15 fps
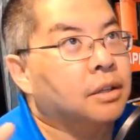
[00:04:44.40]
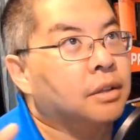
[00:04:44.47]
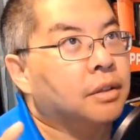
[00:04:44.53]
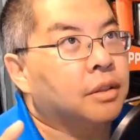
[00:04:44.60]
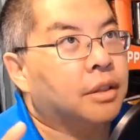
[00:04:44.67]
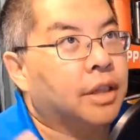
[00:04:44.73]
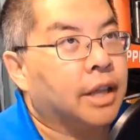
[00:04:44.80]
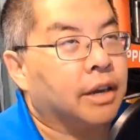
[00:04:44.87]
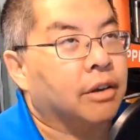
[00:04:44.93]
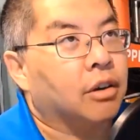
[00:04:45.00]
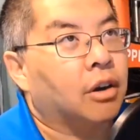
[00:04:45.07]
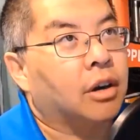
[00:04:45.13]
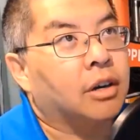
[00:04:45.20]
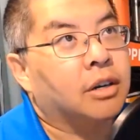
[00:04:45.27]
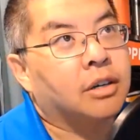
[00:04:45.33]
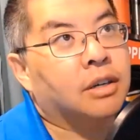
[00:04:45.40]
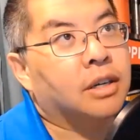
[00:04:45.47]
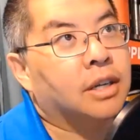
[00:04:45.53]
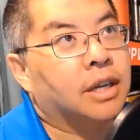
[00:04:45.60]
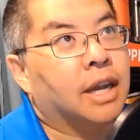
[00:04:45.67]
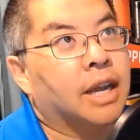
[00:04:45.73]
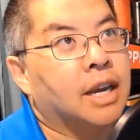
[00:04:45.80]
There are
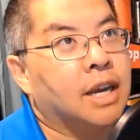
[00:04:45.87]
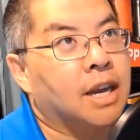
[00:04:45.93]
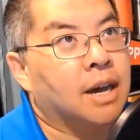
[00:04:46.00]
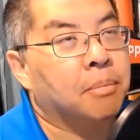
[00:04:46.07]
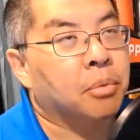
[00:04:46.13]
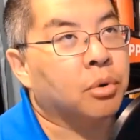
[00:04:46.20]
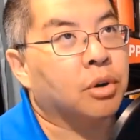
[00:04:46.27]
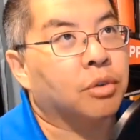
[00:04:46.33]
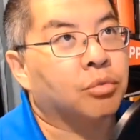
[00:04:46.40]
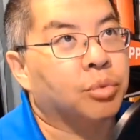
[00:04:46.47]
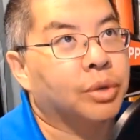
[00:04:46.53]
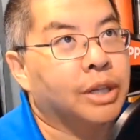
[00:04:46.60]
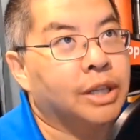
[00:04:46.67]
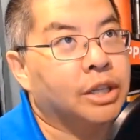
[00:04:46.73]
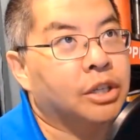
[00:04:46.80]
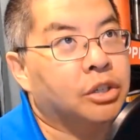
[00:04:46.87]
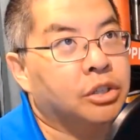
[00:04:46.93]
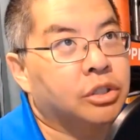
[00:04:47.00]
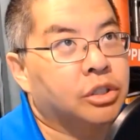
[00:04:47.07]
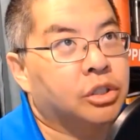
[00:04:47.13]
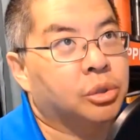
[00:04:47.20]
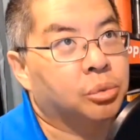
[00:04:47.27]
a number of really
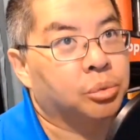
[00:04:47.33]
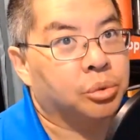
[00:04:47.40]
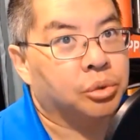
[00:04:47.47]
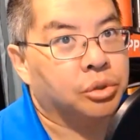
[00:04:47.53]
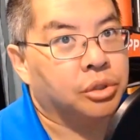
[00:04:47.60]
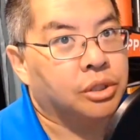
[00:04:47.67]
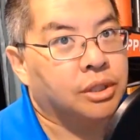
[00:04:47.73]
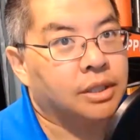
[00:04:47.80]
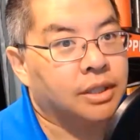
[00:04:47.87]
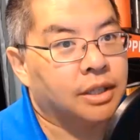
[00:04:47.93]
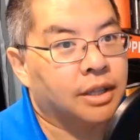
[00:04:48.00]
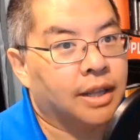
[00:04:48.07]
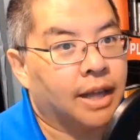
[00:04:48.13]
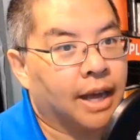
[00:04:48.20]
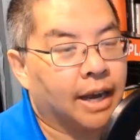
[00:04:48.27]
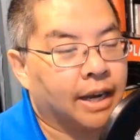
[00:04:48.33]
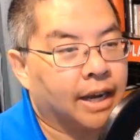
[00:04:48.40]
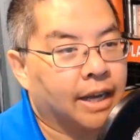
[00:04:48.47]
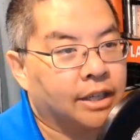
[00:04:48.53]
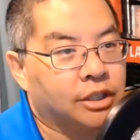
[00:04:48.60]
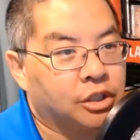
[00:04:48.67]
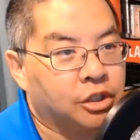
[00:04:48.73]
good tools that
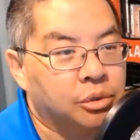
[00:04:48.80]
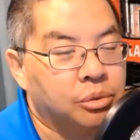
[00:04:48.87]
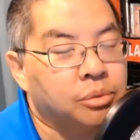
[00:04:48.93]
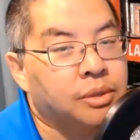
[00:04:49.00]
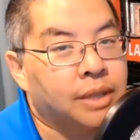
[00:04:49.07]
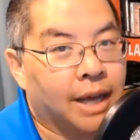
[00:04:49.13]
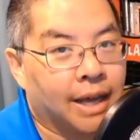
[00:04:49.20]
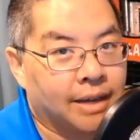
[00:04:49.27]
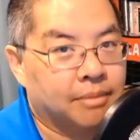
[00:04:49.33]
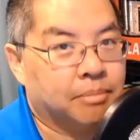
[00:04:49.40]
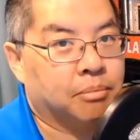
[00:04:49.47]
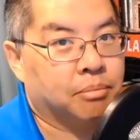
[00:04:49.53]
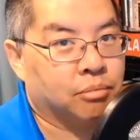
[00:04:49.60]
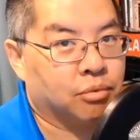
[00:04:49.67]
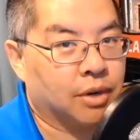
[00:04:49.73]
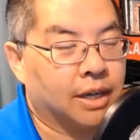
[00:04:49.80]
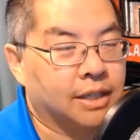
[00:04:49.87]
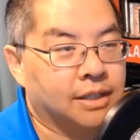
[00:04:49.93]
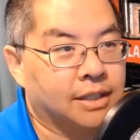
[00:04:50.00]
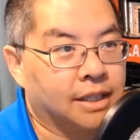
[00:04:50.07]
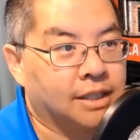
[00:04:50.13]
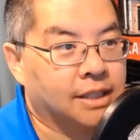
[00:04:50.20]
can do that
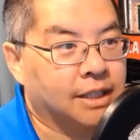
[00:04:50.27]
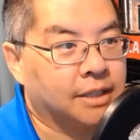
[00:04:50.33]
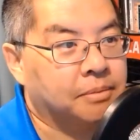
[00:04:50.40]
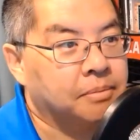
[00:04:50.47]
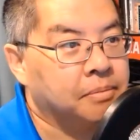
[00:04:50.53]
processing.